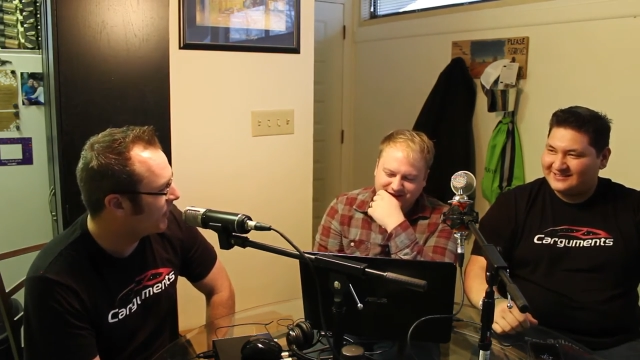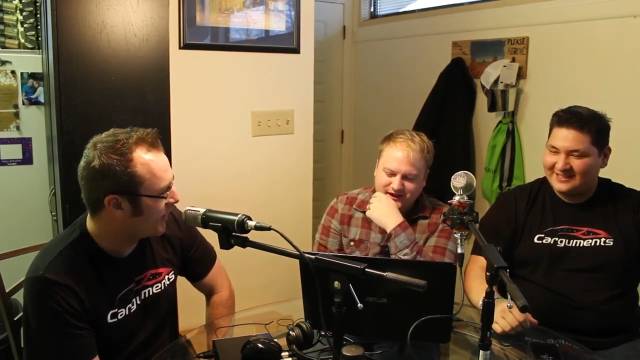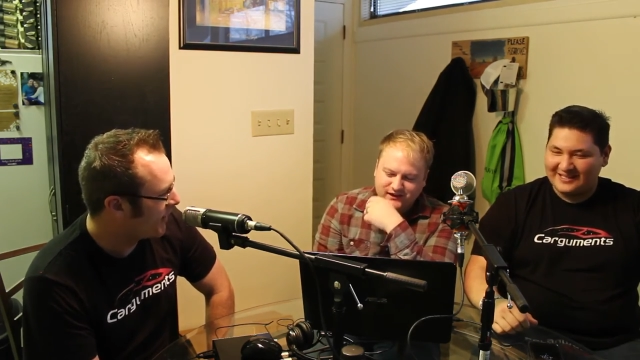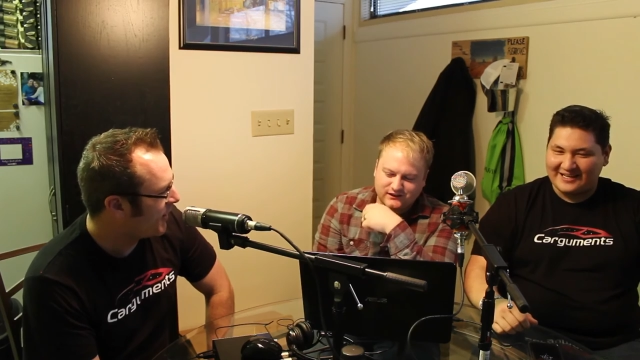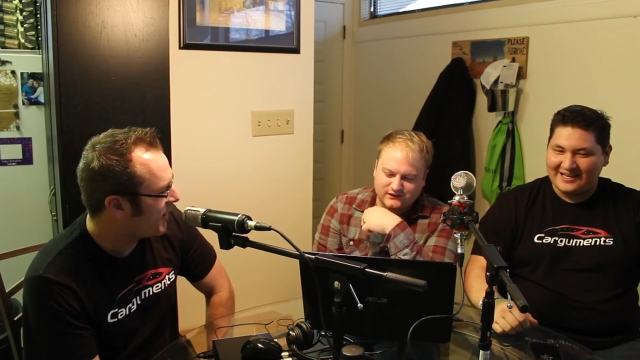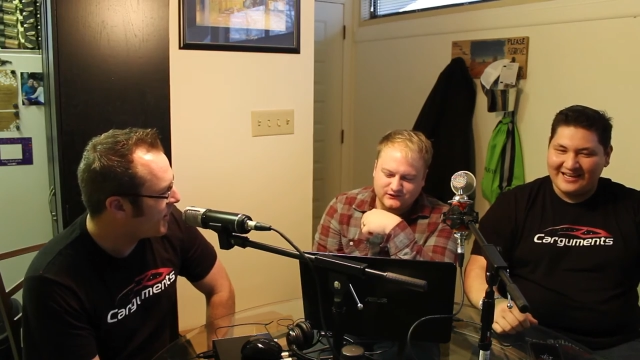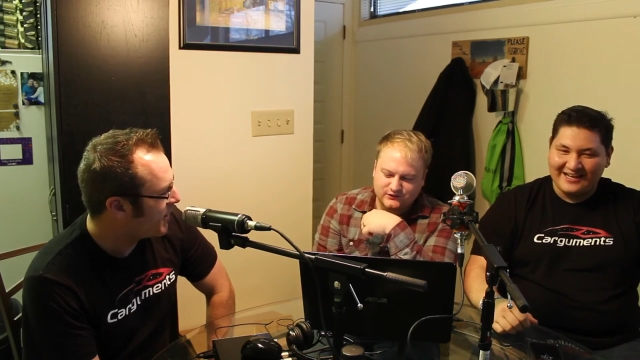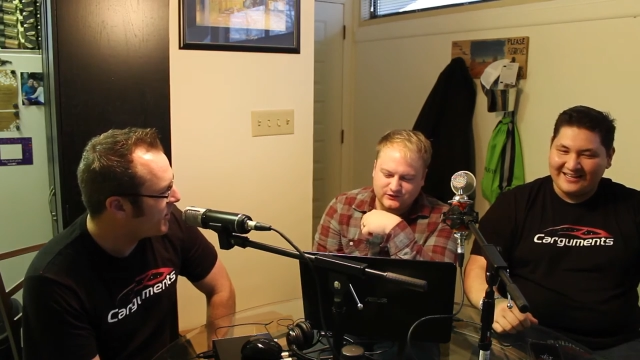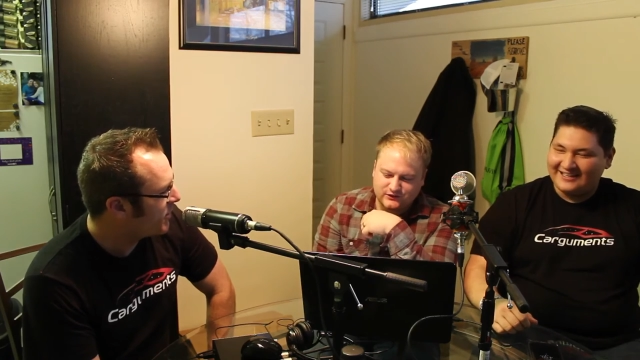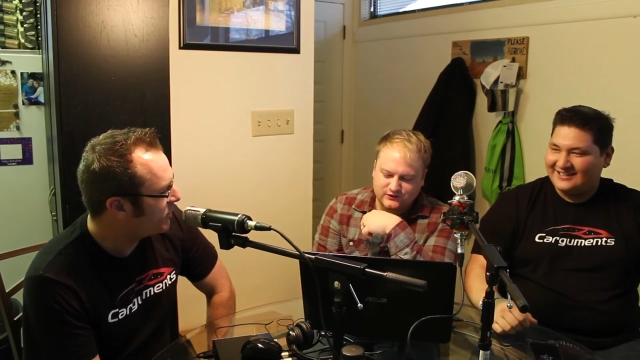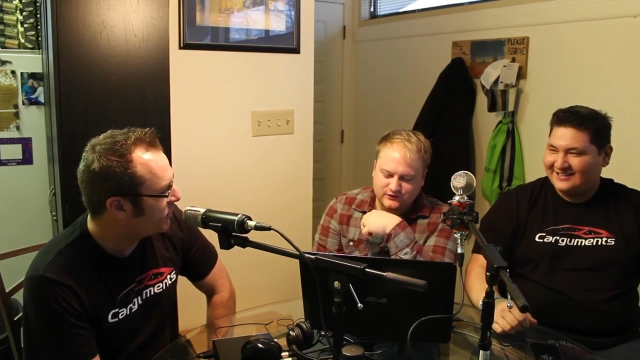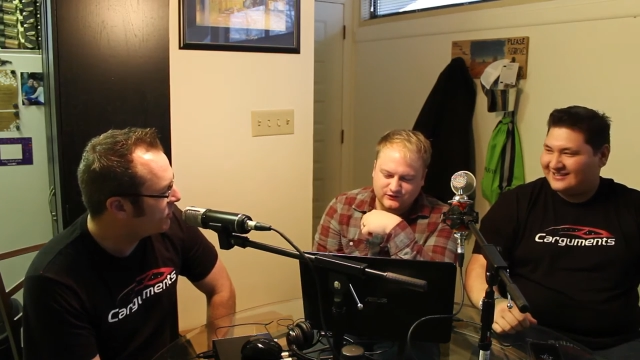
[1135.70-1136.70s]
Speaker 1: Like, so do
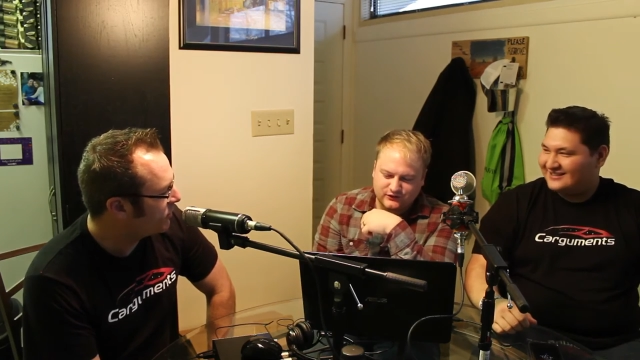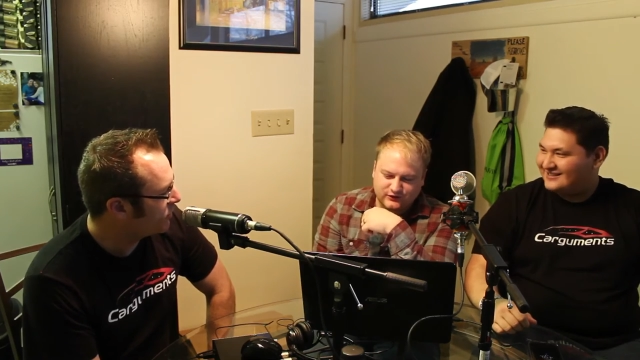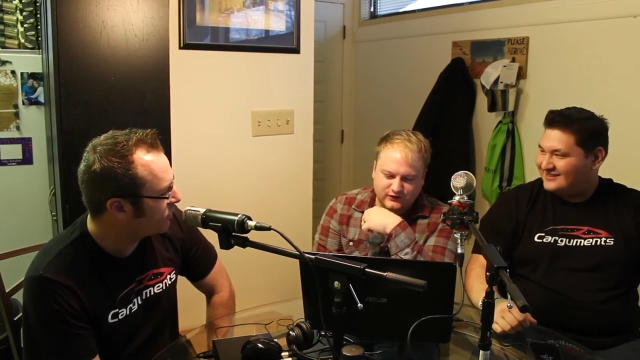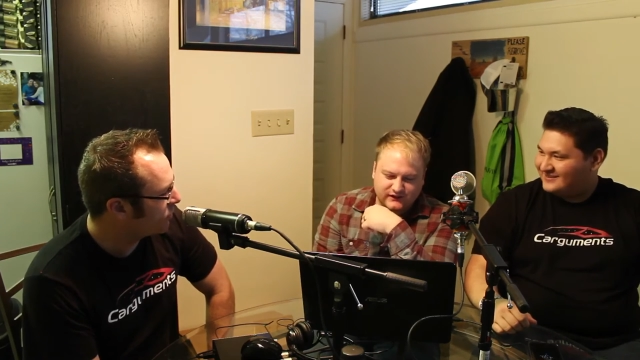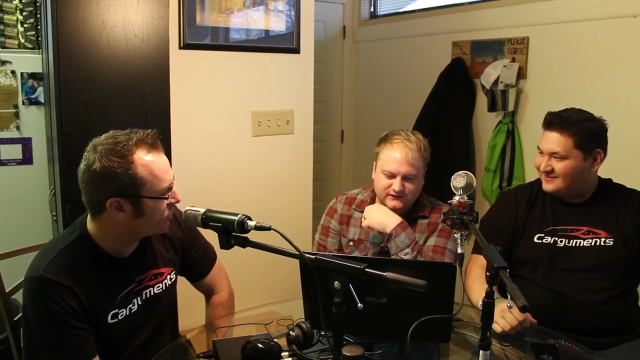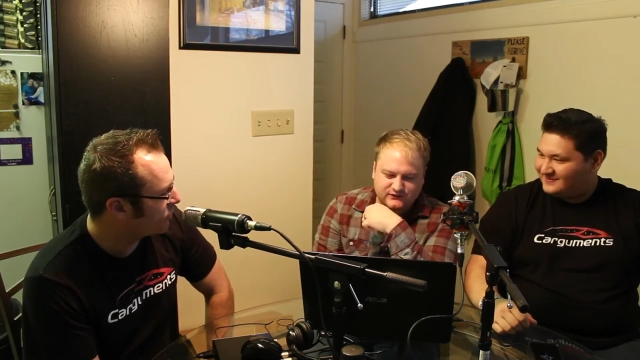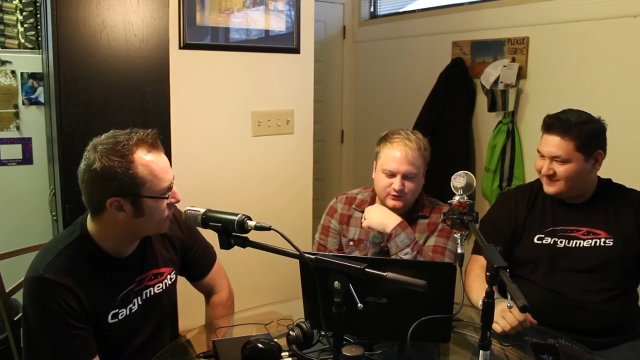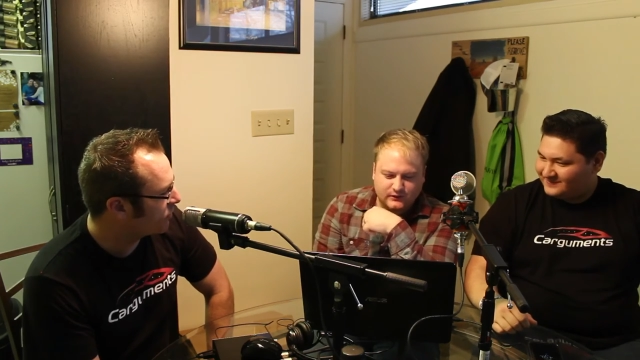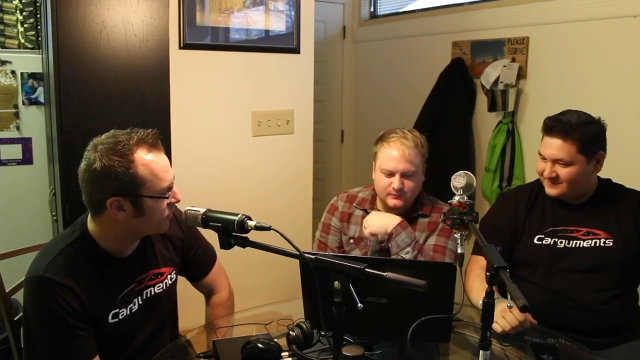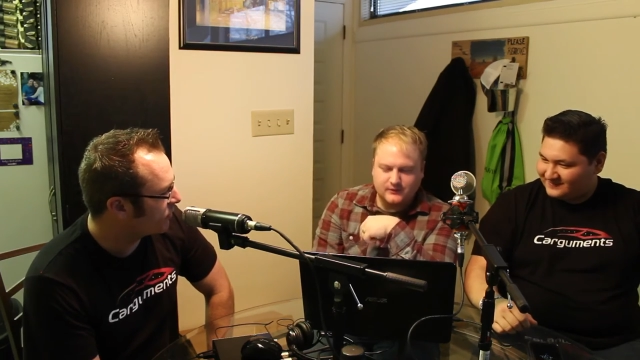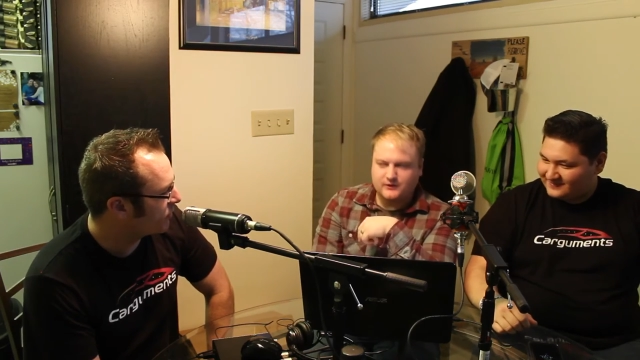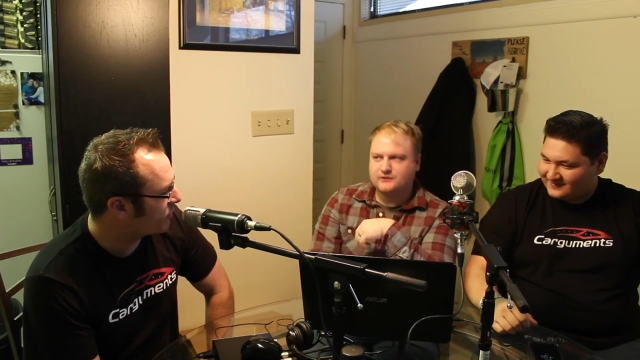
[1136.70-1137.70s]
your do your guys'
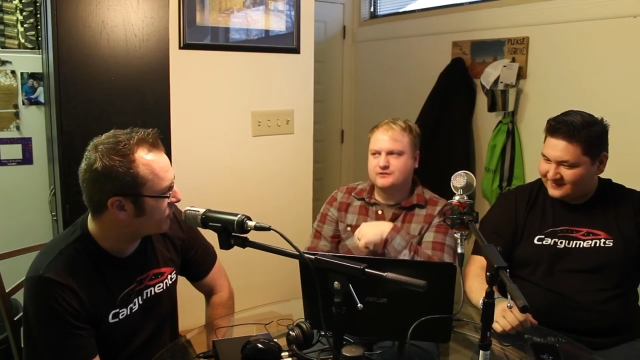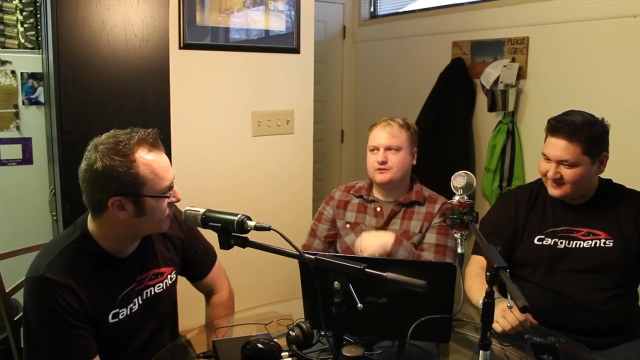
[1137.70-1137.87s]
grandparents